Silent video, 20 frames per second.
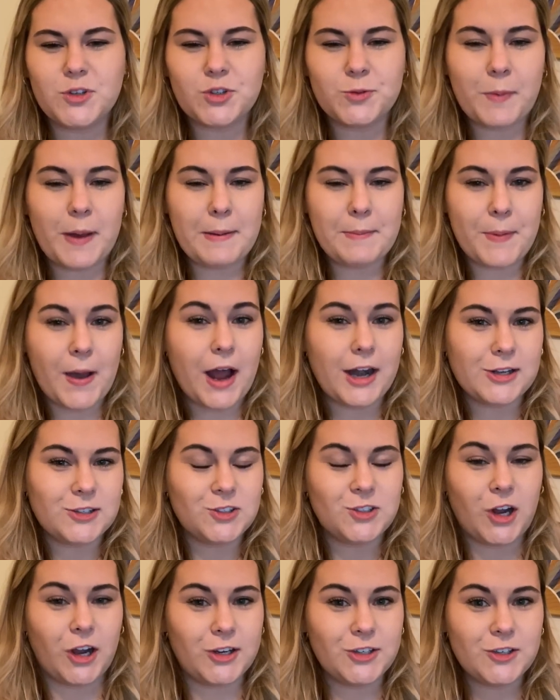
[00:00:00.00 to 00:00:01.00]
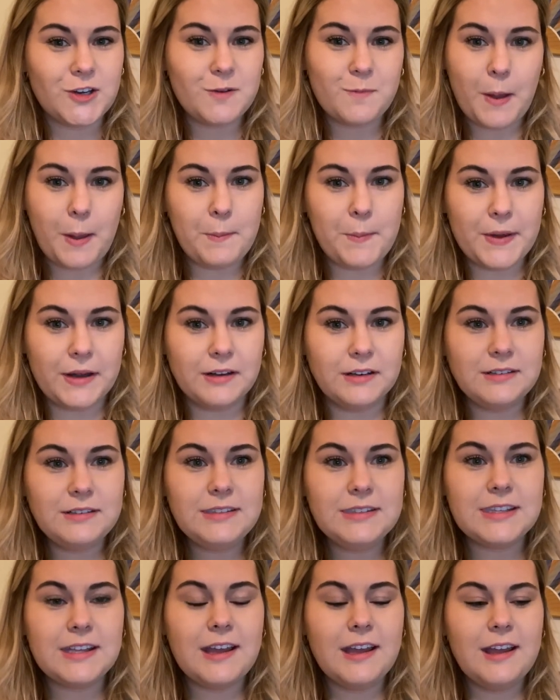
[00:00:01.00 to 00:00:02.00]
my body structure and my
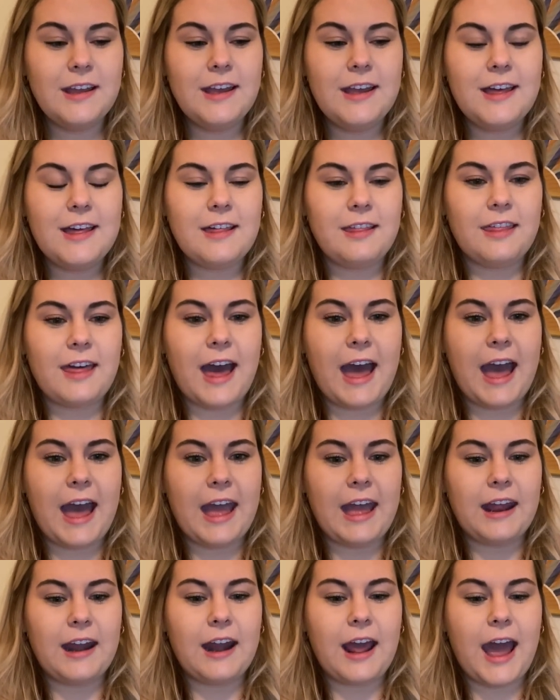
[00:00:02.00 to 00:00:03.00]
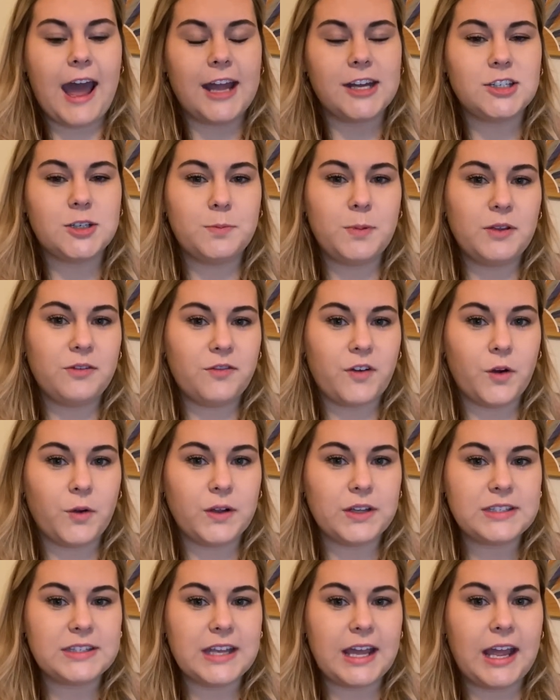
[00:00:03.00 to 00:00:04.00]
build, that I should be
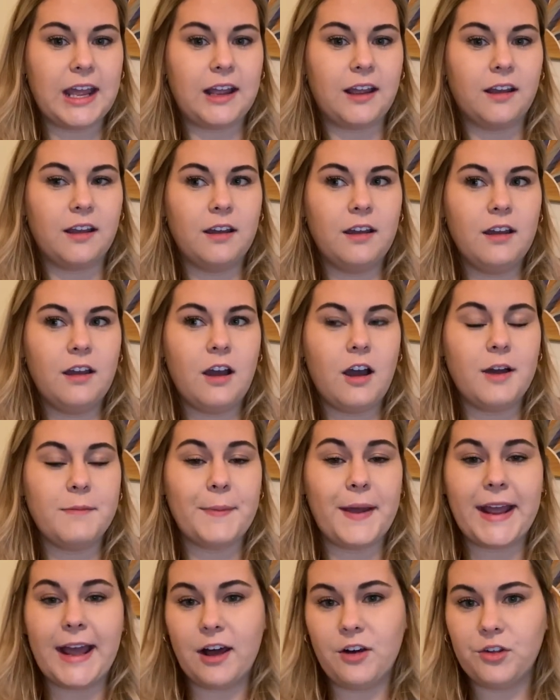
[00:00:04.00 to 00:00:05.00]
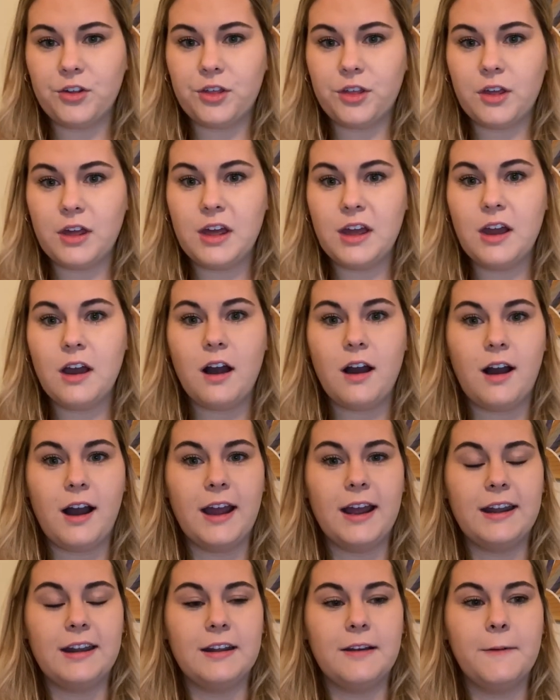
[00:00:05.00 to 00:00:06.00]
focusing on my health,
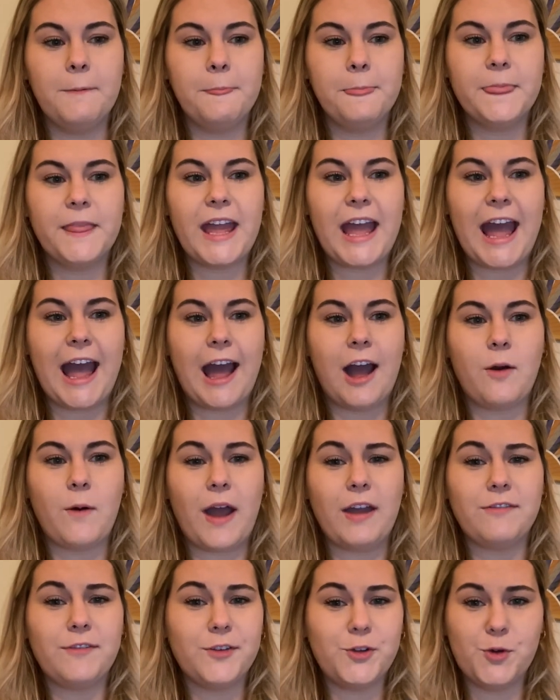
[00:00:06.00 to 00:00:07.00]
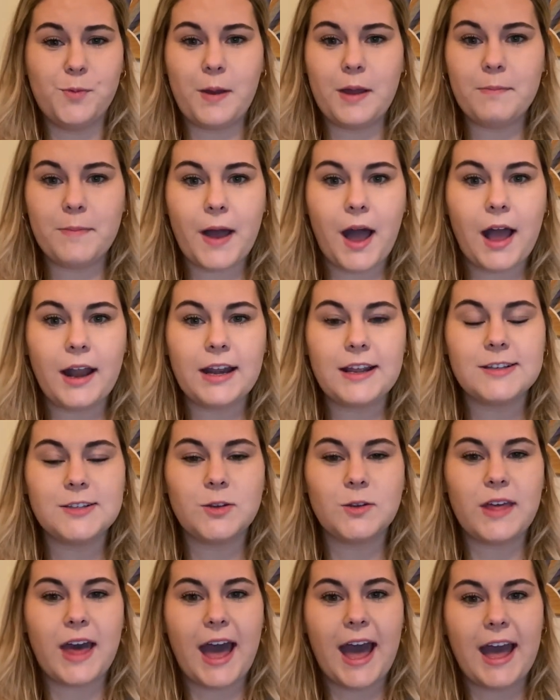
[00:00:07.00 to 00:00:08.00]
on how I fuel my body
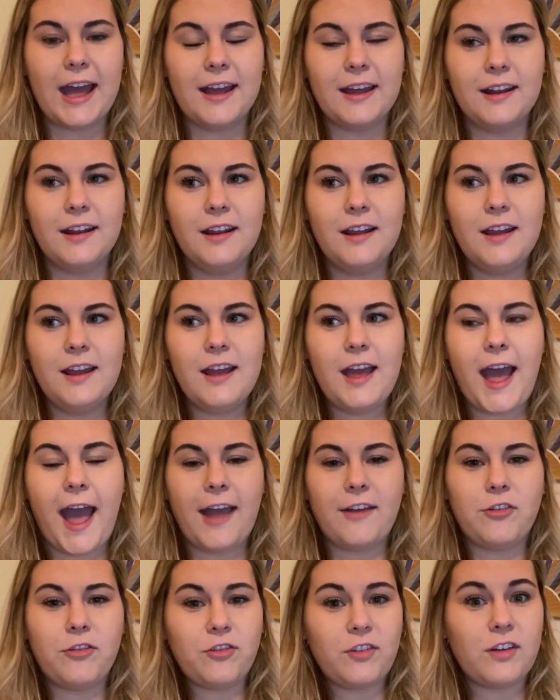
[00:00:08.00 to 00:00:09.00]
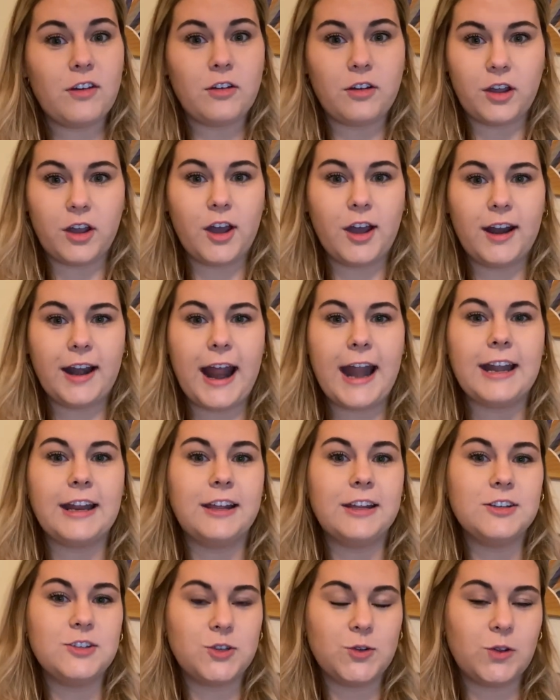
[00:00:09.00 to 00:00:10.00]
so that I feel good and
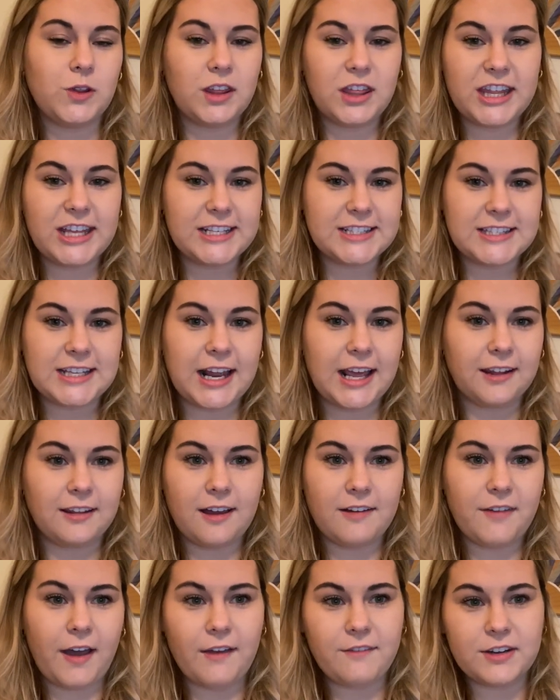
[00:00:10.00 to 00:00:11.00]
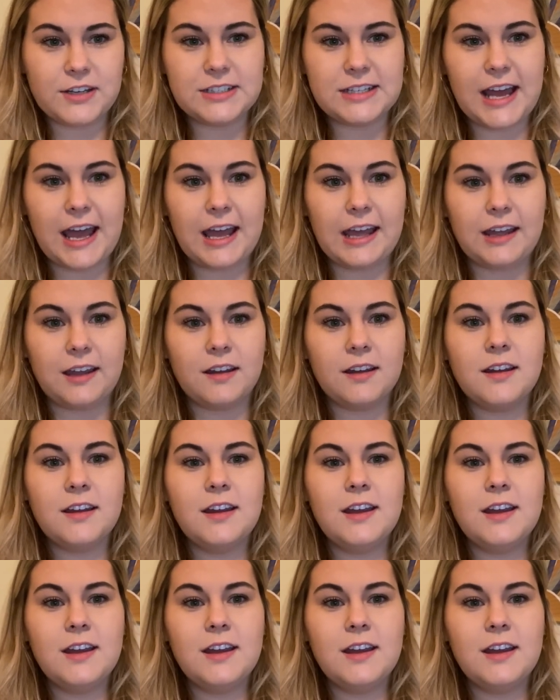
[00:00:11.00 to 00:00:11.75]
can do the things that I love every day.